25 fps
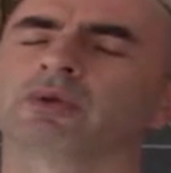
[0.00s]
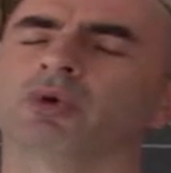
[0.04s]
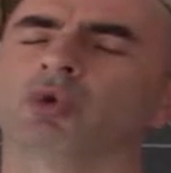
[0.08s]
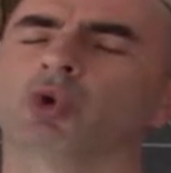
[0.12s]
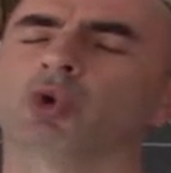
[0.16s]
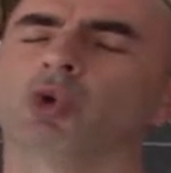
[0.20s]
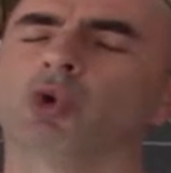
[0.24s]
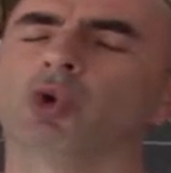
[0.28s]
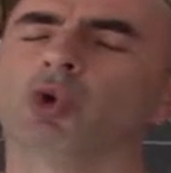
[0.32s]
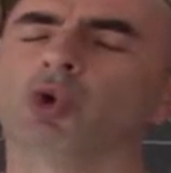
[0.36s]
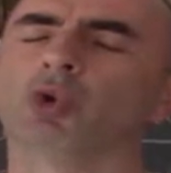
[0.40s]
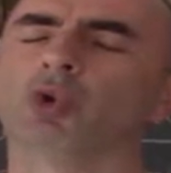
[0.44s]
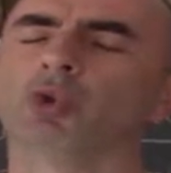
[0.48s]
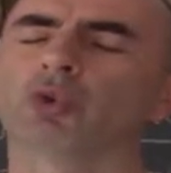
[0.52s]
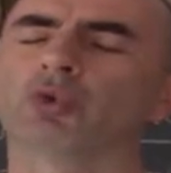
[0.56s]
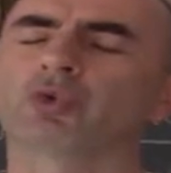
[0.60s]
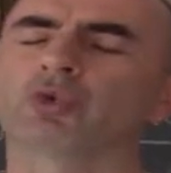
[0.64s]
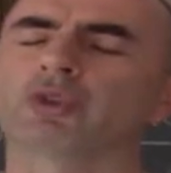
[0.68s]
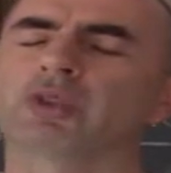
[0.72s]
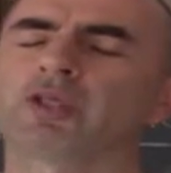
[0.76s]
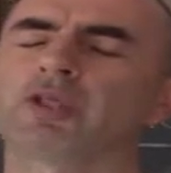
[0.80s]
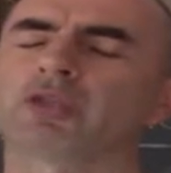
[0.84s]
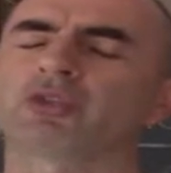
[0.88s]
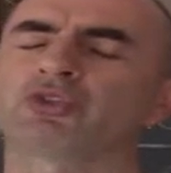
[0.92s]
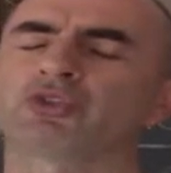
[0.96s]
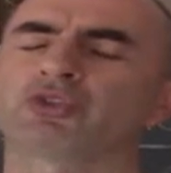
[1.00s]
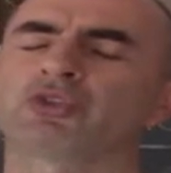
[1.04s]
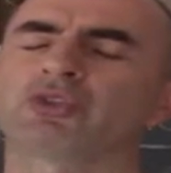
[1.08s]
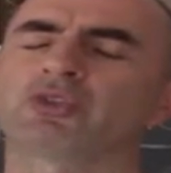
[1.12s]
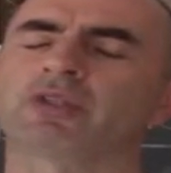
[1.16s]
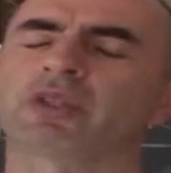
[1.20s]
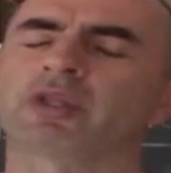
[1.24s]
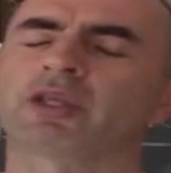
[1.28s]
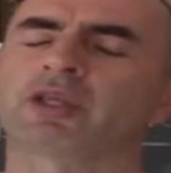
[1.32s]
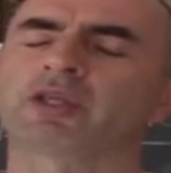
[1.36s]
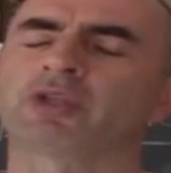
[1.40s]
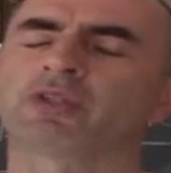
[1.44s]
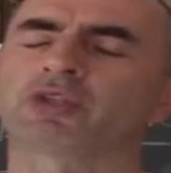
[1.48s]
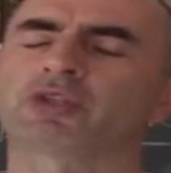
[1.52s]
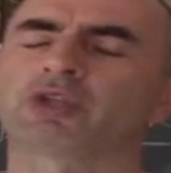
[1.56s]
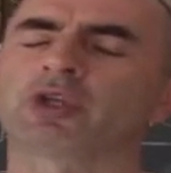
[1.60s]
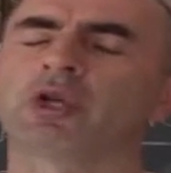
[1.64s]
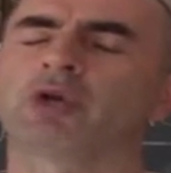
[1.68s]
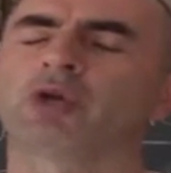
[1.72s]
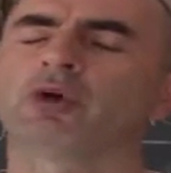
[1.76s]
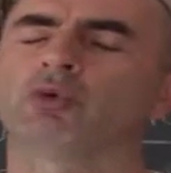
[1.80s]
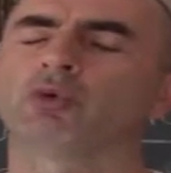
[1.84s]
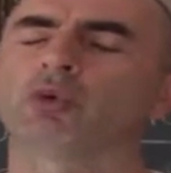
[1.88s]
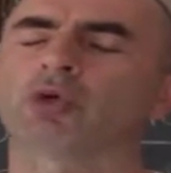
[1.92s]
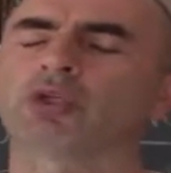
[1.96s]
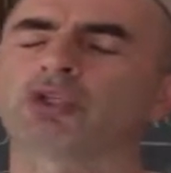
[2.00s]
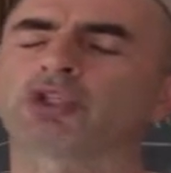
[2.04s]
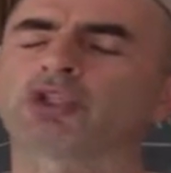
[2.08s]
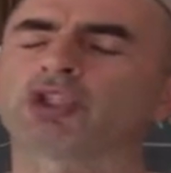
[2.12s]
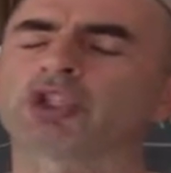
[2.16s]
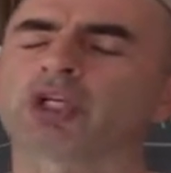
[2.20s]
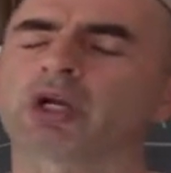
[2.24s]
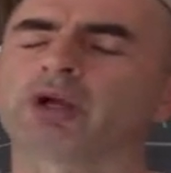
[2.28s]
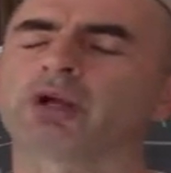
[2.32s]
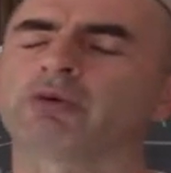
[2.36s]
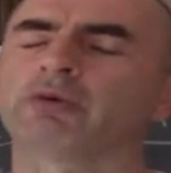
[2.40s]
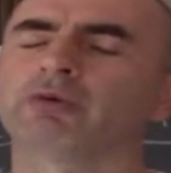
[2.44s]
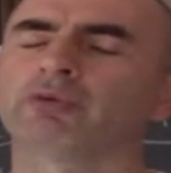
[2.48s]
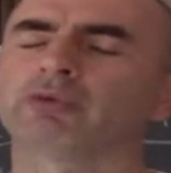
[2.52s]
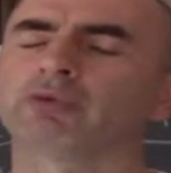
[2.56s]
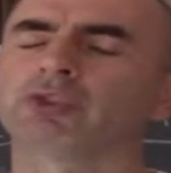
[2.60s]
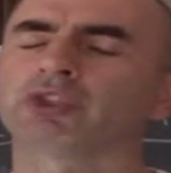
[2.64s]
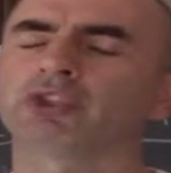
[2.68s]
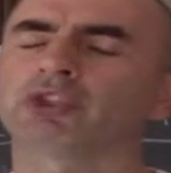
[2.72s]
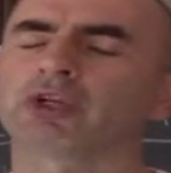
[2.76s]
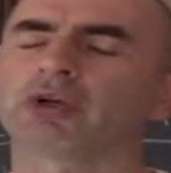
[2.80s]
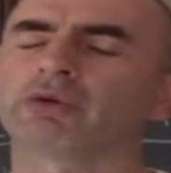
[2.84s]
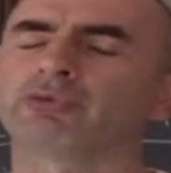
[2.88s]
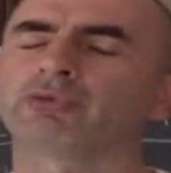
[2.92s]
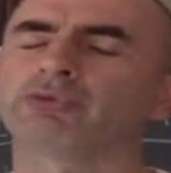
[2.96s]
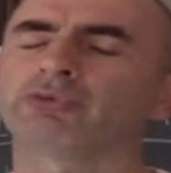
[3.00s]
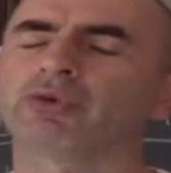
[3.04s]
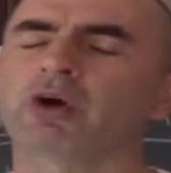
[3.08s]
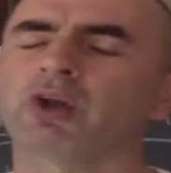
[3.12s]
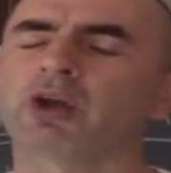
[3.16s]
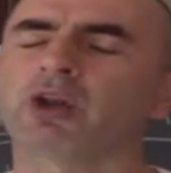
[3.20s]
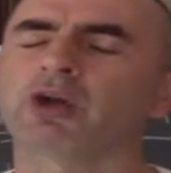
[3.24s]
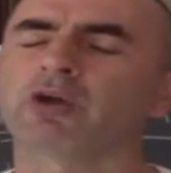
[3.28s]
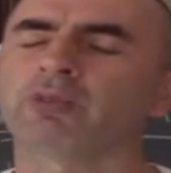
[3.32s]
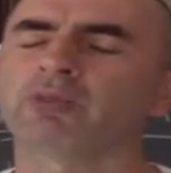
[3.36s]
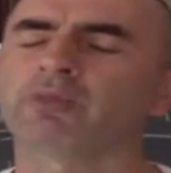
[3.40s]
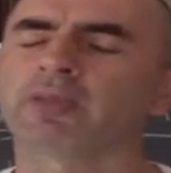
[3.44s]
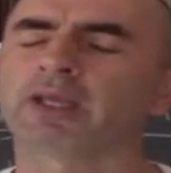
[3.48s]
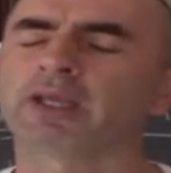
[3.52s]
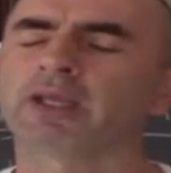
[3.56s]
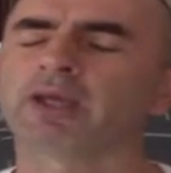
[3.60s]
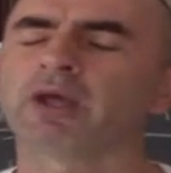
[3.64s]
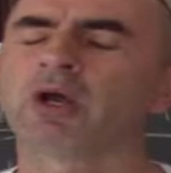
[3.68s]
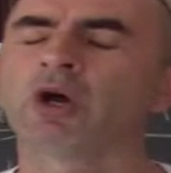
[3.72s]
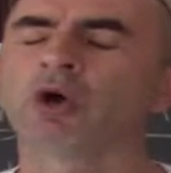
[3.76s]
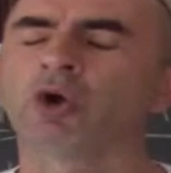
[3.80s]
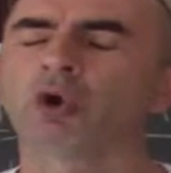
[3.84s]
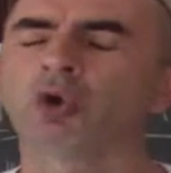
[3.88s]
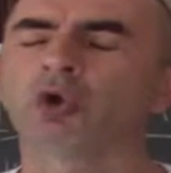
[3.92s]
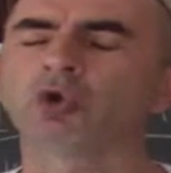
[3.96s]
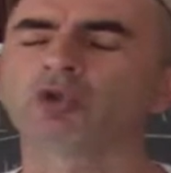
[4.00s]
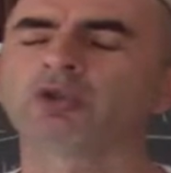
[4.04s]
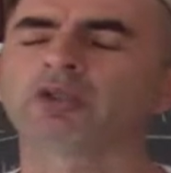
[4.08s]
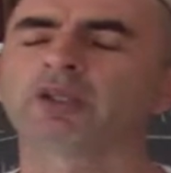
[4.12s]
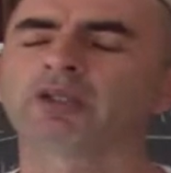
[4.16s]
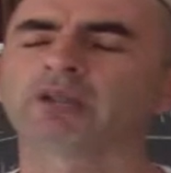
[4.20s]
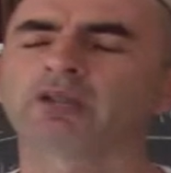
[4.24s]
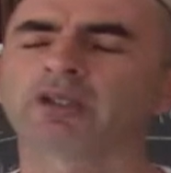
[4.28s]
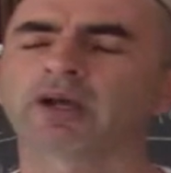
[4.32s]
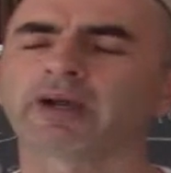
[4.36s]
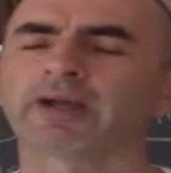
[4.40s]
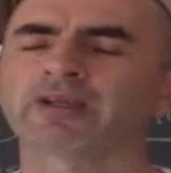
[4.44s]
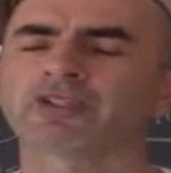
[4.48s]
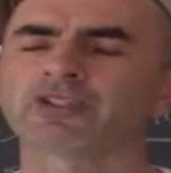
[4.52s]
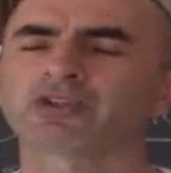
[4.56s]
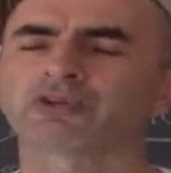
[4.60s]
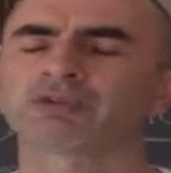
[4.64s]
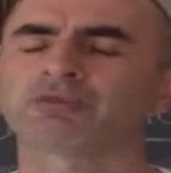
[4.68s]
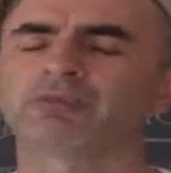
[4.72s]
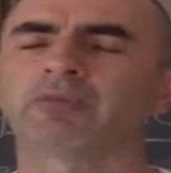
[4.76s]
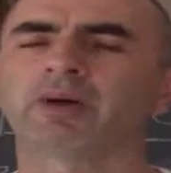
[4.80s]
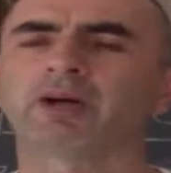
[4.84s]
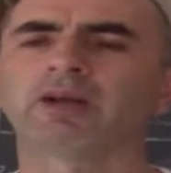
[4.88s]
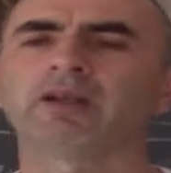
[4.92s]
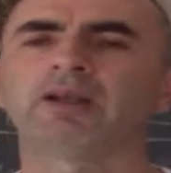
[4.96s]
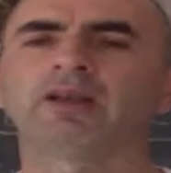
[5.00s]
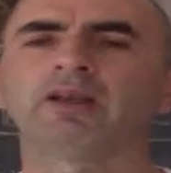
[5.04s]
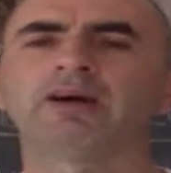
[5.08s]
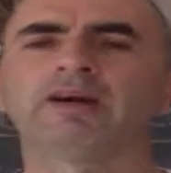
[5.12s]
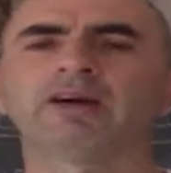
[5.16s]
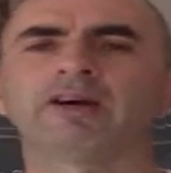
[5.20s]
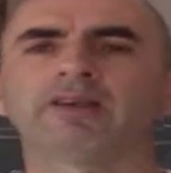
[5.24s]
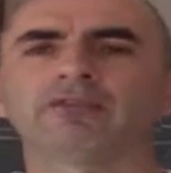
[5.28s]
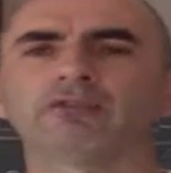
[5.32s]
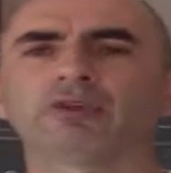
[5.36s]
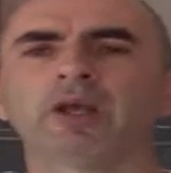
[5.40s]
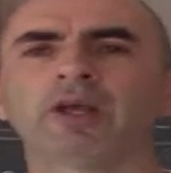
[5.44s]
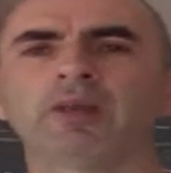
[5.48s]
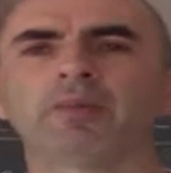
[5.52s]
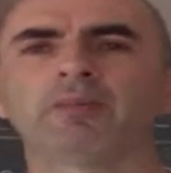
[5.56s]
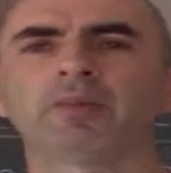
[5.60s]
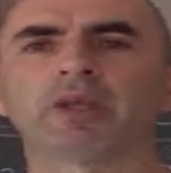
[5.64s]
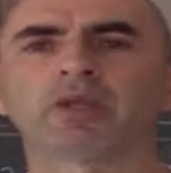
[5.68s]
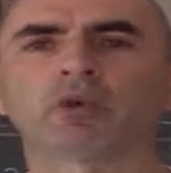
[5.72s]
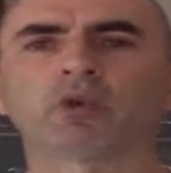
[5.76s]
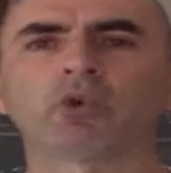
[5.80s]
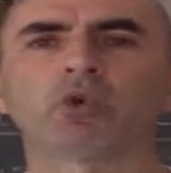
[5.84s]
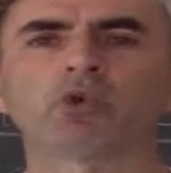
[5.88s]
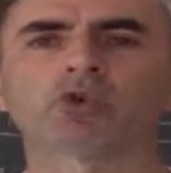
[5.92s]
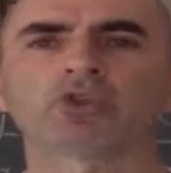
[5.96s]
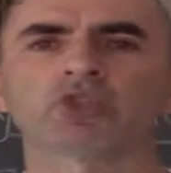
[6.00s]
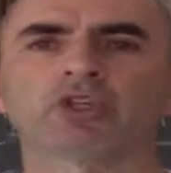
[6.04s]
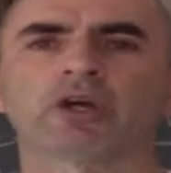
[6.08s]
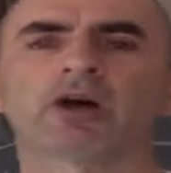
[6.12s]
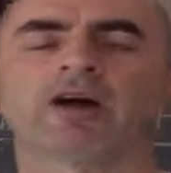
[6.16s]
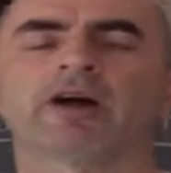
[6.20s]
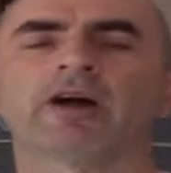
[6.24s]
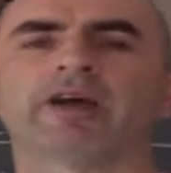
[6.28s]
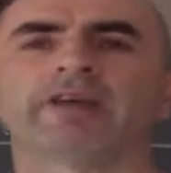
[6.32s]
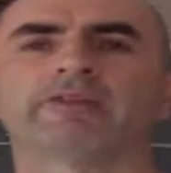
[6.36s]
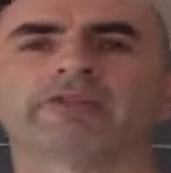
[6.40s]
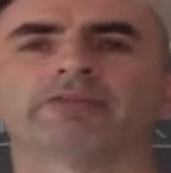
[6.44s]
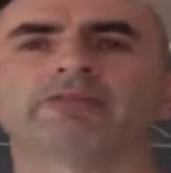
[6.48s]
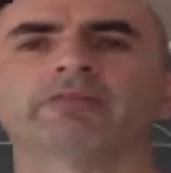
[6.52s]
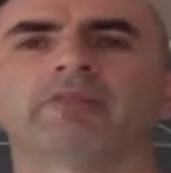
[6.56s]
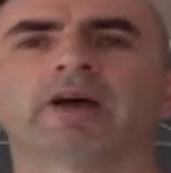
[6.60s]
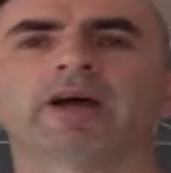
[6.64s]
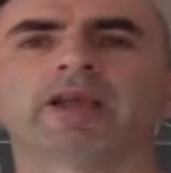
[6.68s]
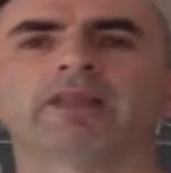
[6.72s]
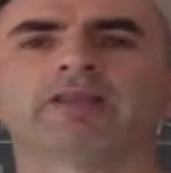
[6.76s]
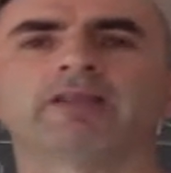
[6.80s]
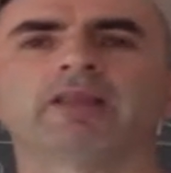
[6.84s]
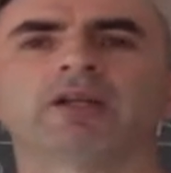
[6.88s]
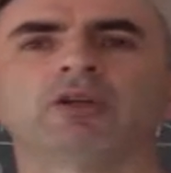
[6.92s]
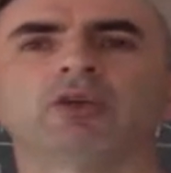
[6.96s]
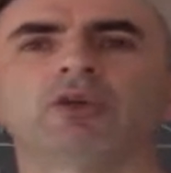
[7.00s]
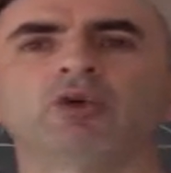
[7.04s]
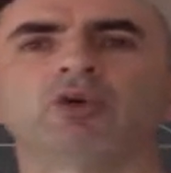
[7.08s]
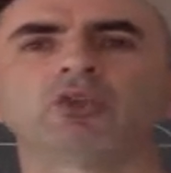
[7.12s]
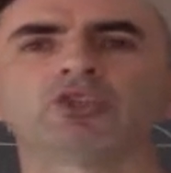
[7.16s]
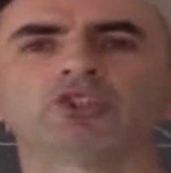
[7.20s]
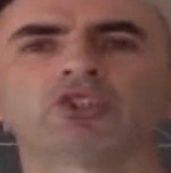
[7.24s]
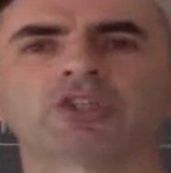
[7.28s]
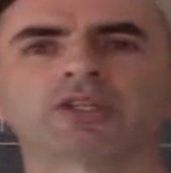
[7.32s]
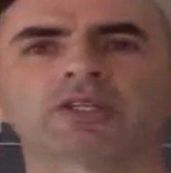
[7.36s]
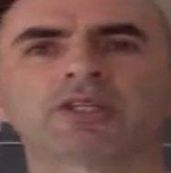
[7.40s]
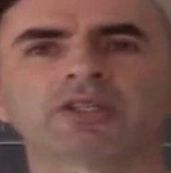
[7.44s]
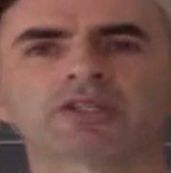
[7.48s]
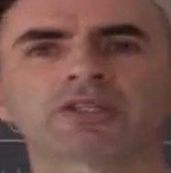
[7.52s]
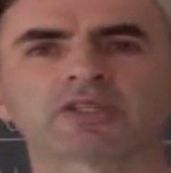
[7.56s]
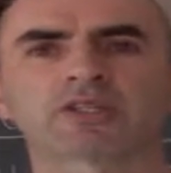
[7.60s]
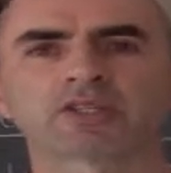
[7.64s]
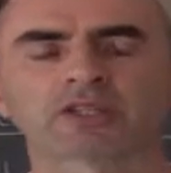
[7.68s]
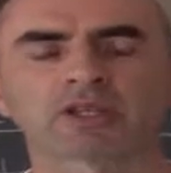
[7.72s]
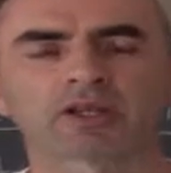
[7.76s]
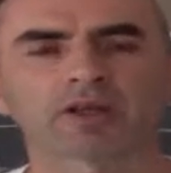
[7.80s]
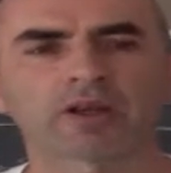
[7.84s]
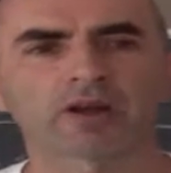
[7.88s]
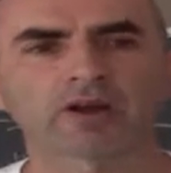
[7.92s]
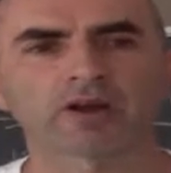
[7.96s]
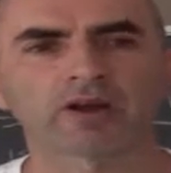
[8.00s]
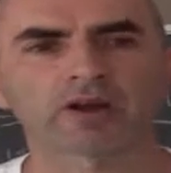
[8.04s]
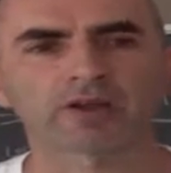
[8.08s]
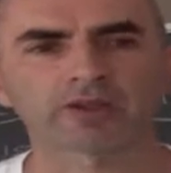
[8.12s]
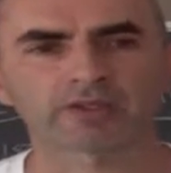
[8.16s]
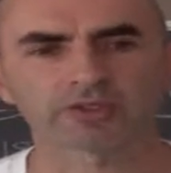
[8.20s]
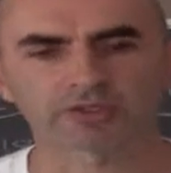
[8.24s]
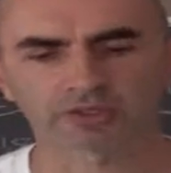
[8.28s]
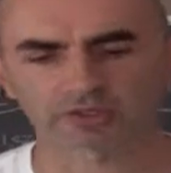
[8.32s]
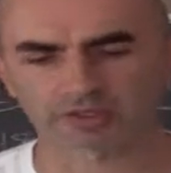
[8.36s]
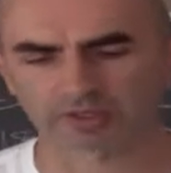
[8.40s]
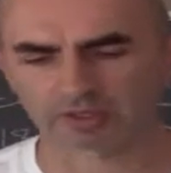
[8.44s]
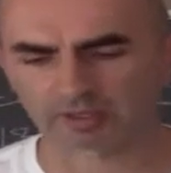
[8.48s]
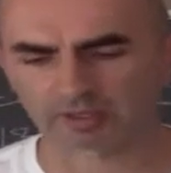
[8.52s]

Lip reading: All these things shall follow me all the days of my life because I've made the Lord Jesus Christ.